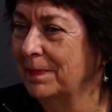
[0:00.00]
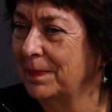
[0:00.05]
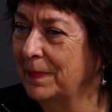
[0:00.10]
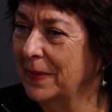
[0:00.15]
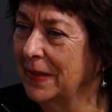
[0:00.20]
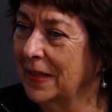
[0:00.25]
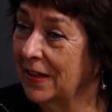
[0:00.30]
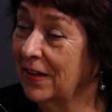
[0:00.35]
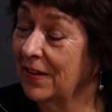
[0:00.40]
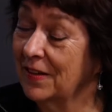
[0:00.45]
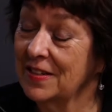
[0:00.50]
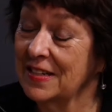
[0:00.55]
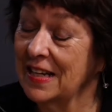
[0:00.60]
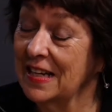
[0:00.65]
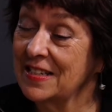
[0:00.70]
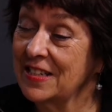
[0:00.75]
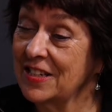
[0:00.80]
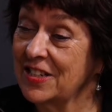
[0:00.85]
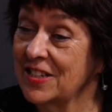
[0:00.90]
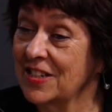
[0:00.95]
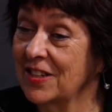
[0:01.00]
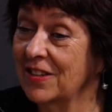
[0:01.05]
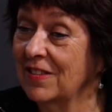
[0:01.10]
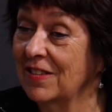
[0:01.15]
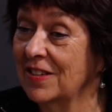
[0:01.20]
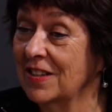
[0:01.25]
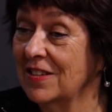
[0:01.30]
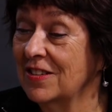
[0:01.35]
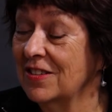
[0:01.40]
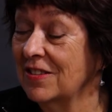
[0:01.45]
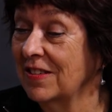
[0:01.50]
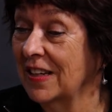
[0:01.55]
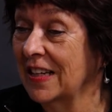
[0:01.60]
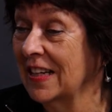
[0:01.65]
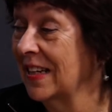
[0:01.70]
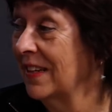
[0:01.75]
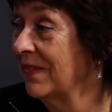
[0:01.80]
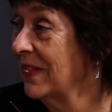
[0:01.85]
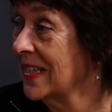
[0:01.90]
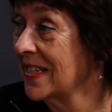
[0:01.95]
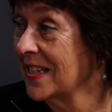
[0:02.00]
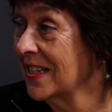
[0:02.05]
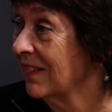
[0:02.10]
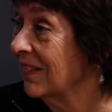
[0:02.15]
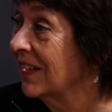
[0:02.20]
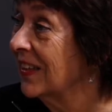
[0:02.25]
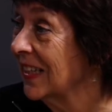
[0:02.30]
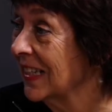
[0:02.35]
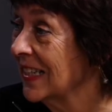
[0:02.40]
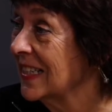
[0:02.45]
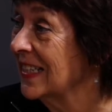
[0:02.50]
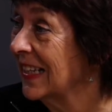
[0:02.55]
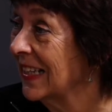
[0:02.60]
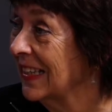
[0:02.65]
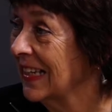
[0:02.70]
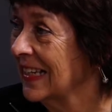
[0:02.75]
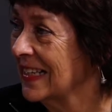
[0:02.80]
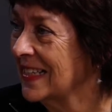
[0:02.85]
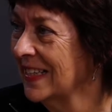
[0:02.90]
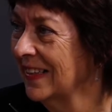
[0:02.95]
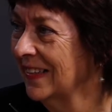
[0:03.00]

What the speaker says: But a lot of dietitians go on and do cardiovascular and things like that.